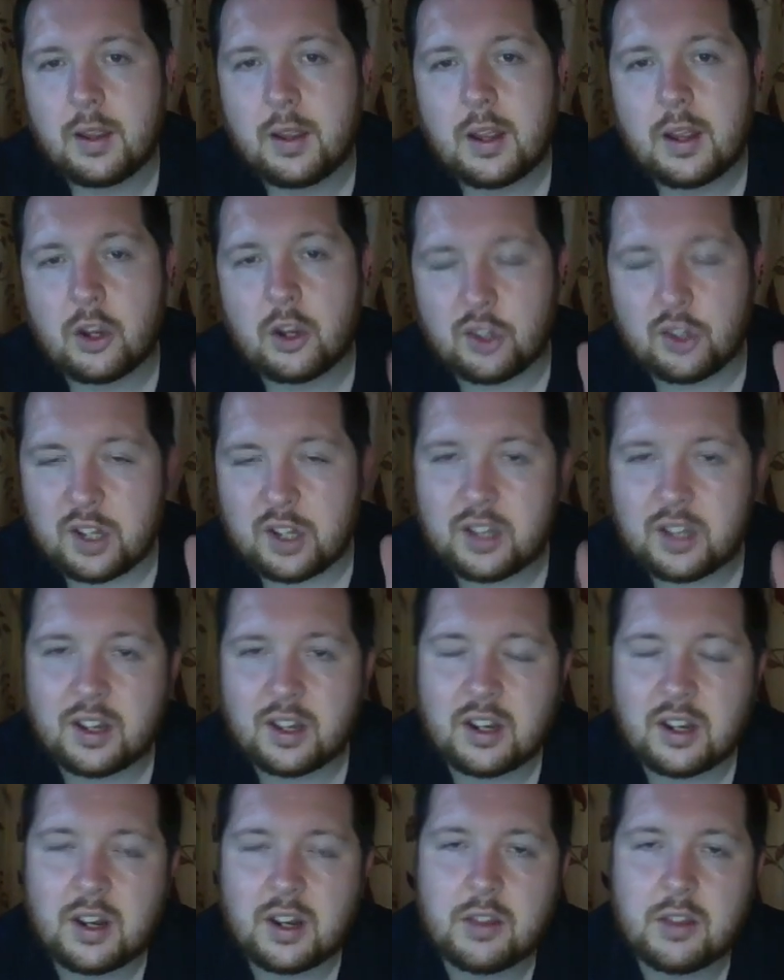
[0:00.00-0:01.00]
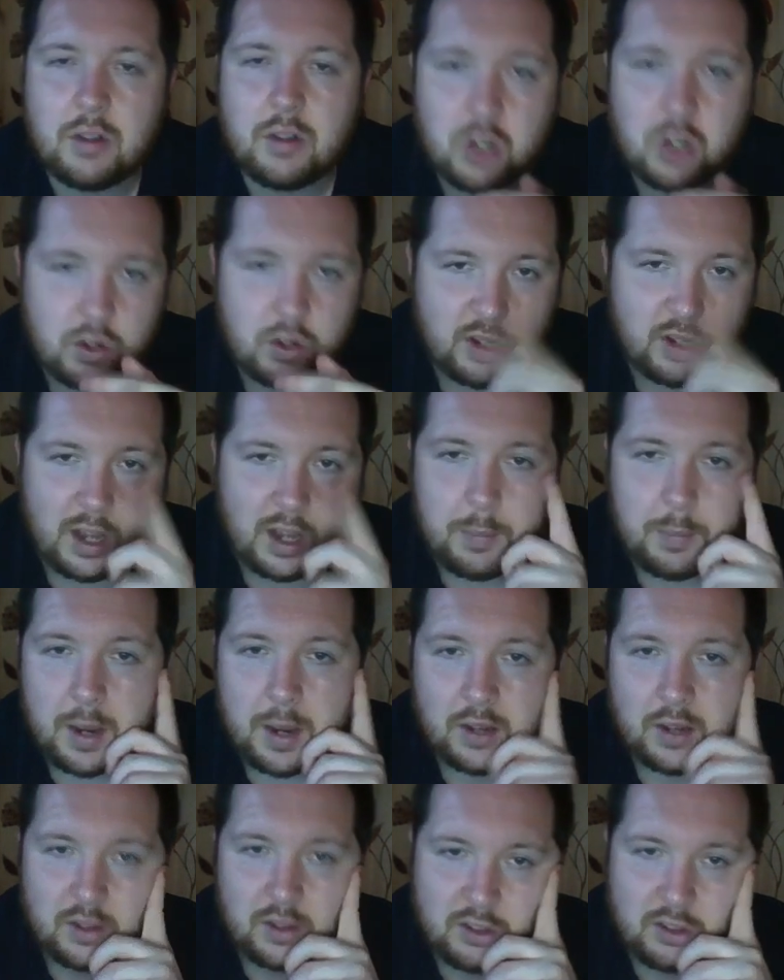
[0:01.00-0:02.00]
because he has had another injury
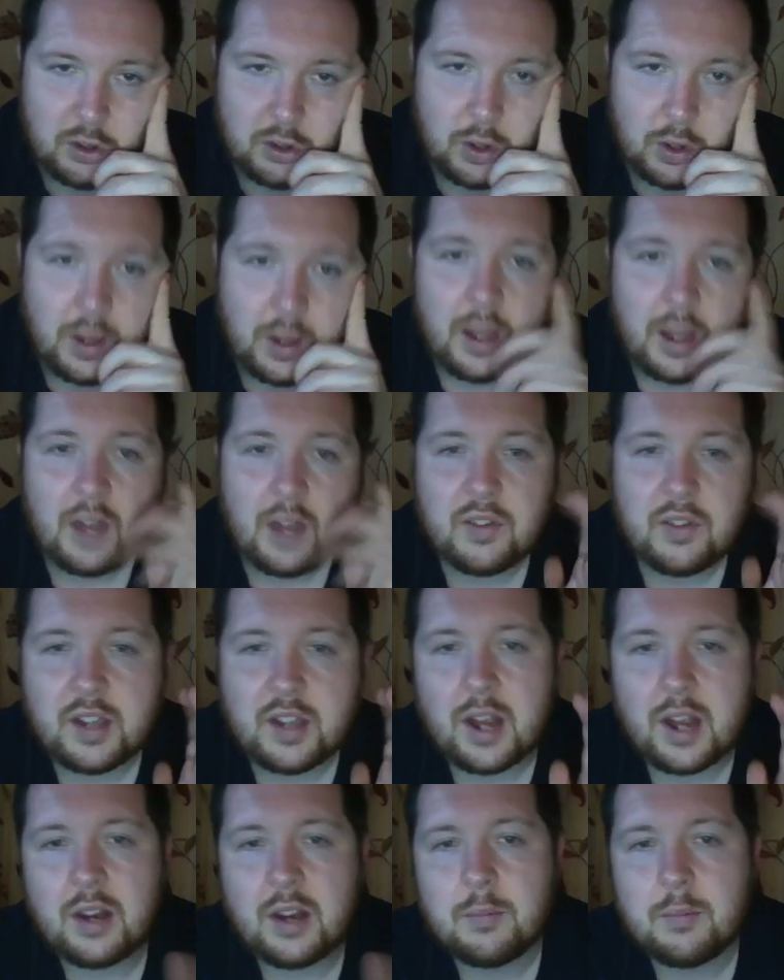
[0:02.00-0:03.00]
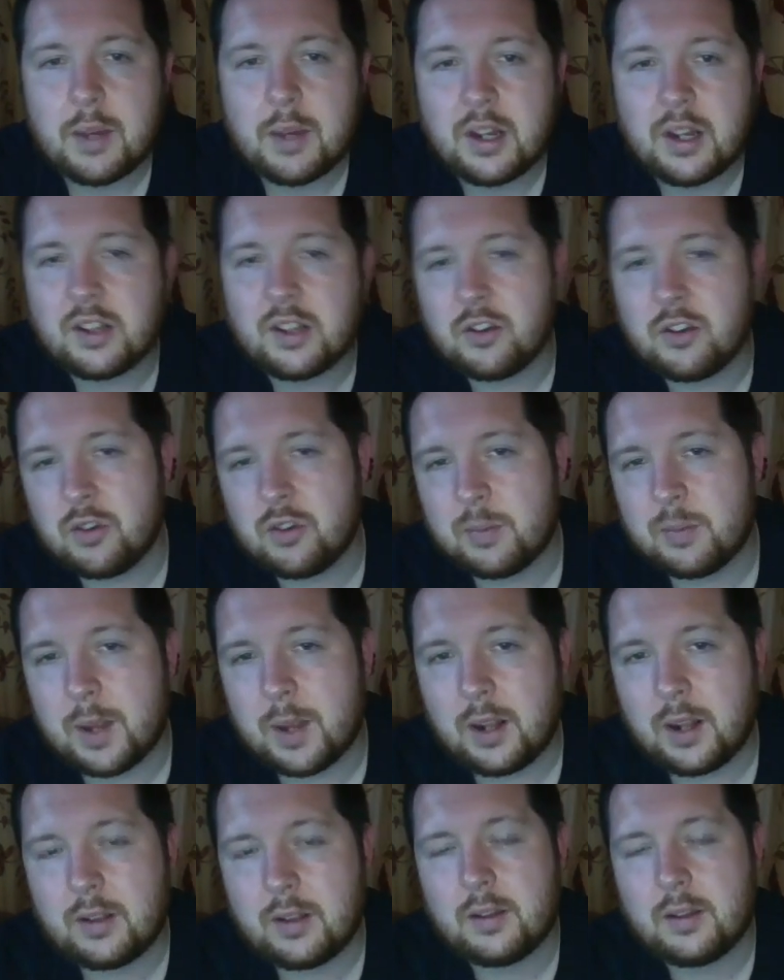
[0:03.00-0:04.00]
setback this year, if he's getting minutes under his
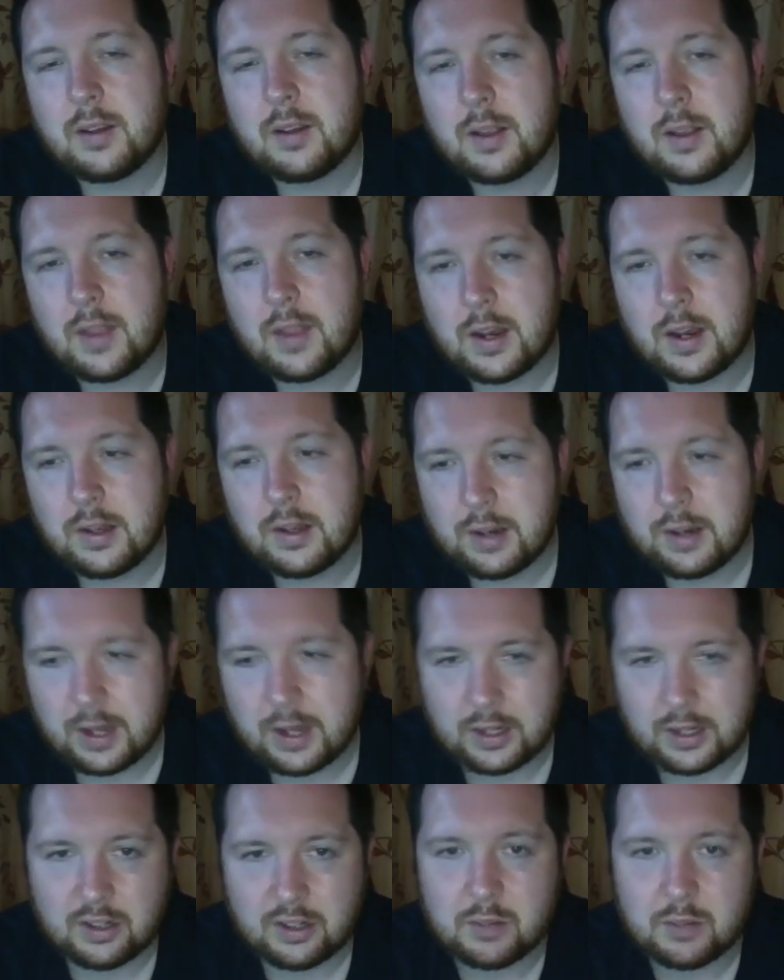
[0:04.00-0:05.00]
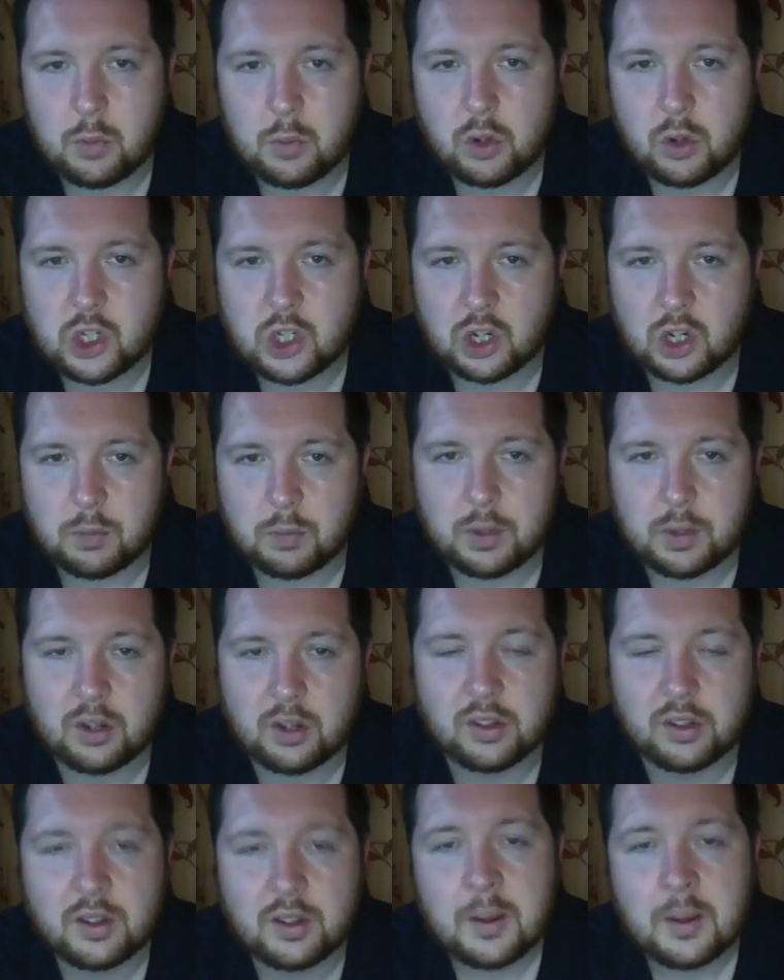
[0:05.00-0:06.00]
belt, then the Lions can watch out,
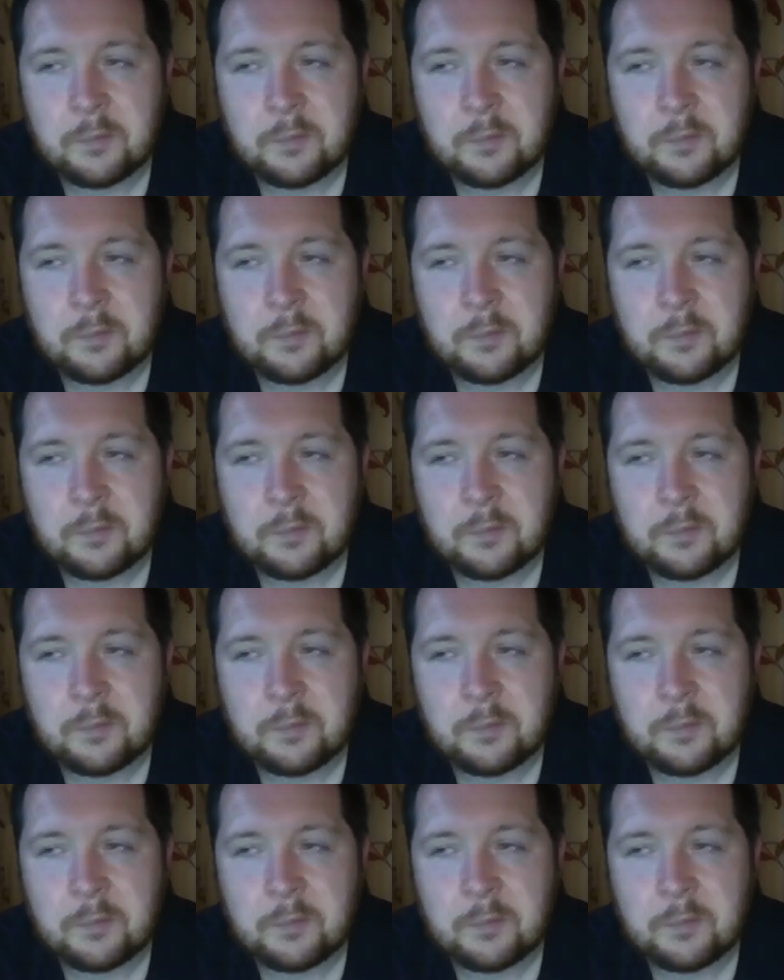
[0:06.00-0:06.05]
because.